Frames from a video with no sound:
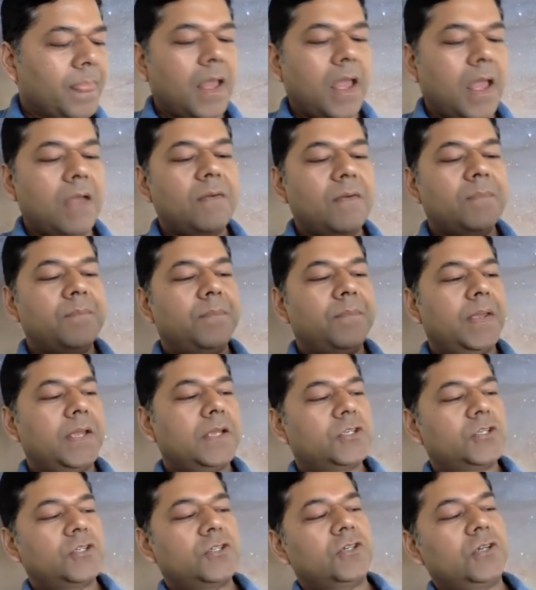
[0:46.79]
I have a
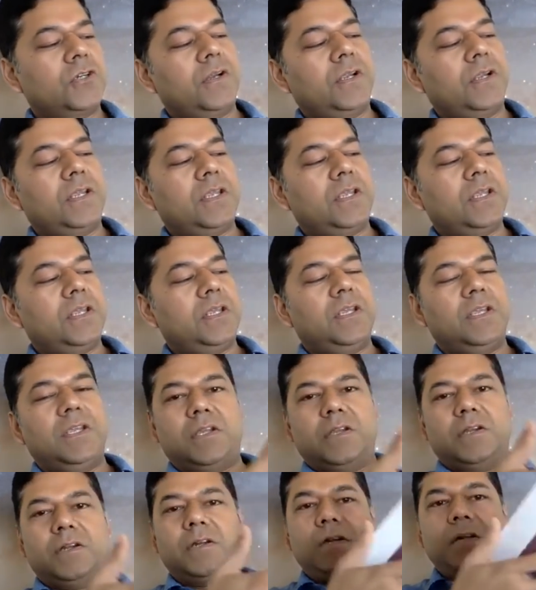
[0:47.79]
picture
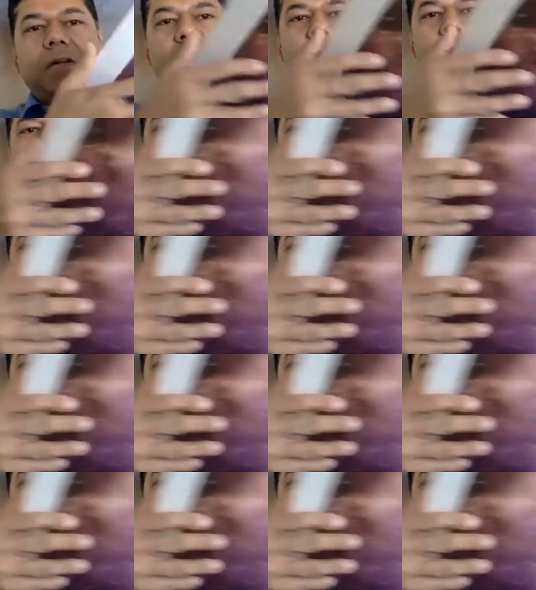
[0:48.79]
here.